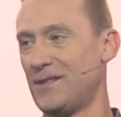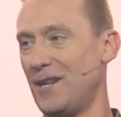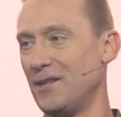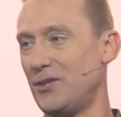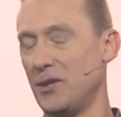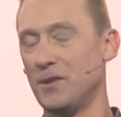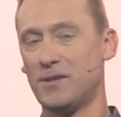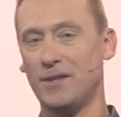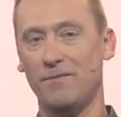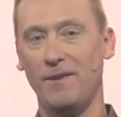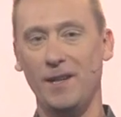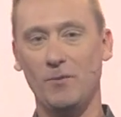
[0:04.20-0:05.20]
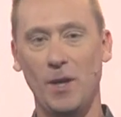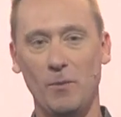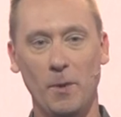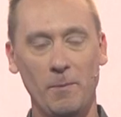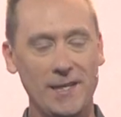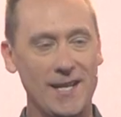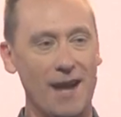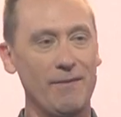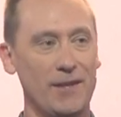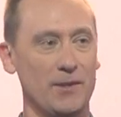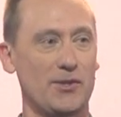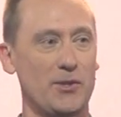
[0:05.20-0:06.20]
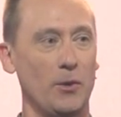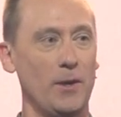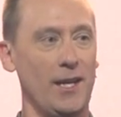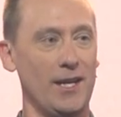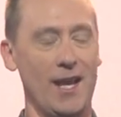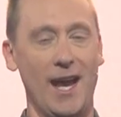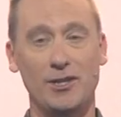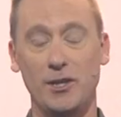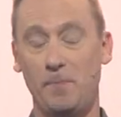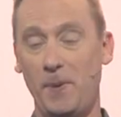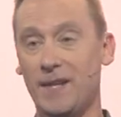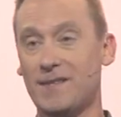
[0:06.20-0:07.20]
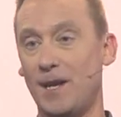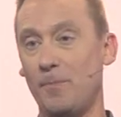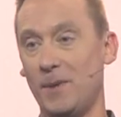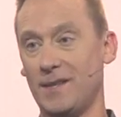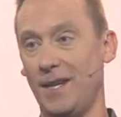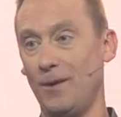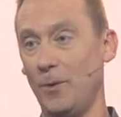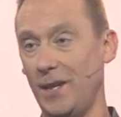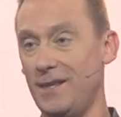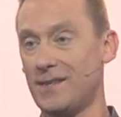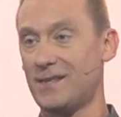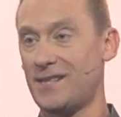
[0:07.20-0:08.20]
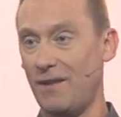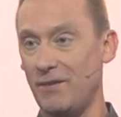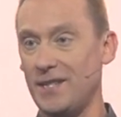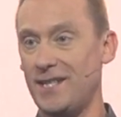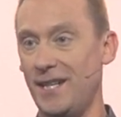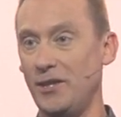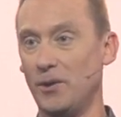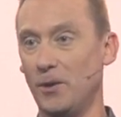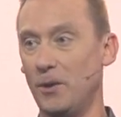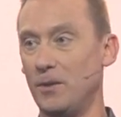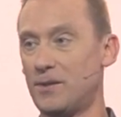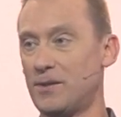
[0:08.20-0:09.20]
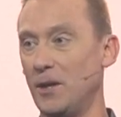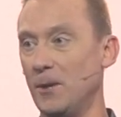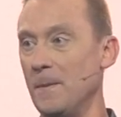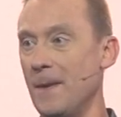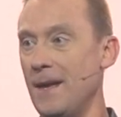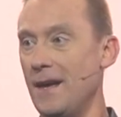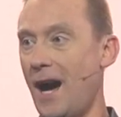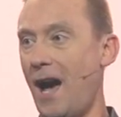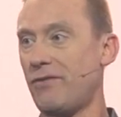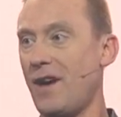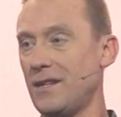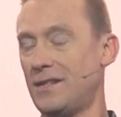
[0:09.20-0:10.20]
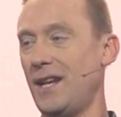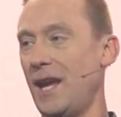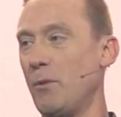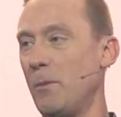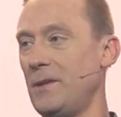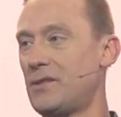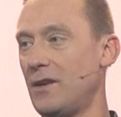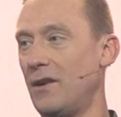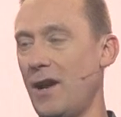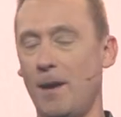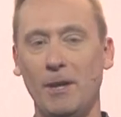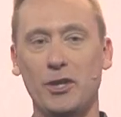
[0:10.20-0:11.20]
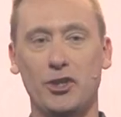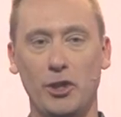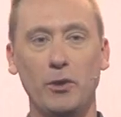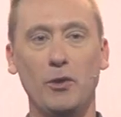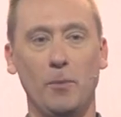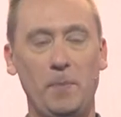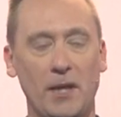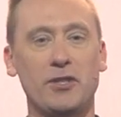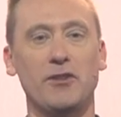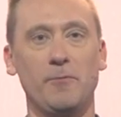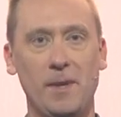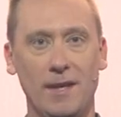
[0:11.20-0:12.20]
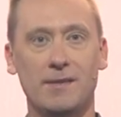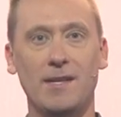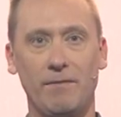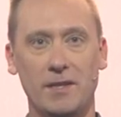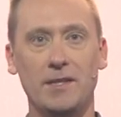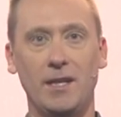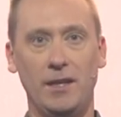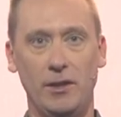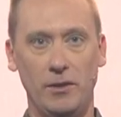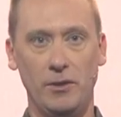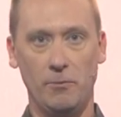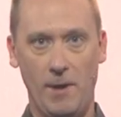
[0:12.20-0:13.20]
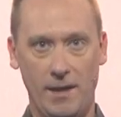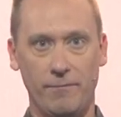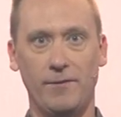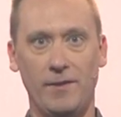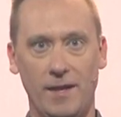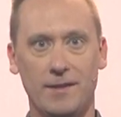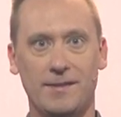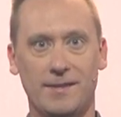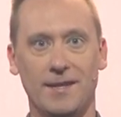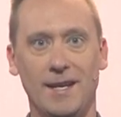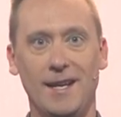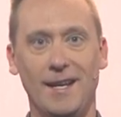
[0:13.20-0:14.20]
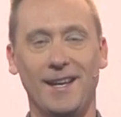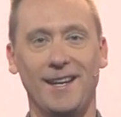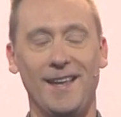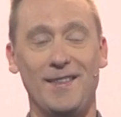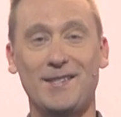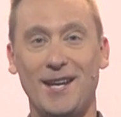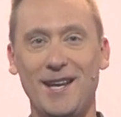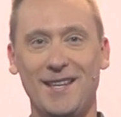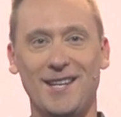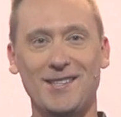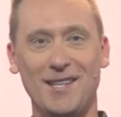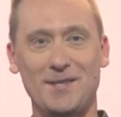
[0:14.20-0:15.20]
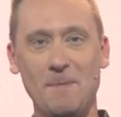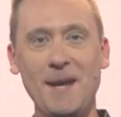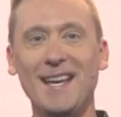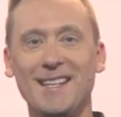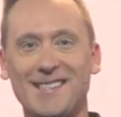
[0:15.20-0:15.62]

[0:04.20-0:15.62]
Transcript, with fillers: on Joseph. And when we dive into his story, it actually picks up when he's a 17-year-old. So I thought today when we start, I'm going to show you a picture of me at 17. You ready for this? This is me at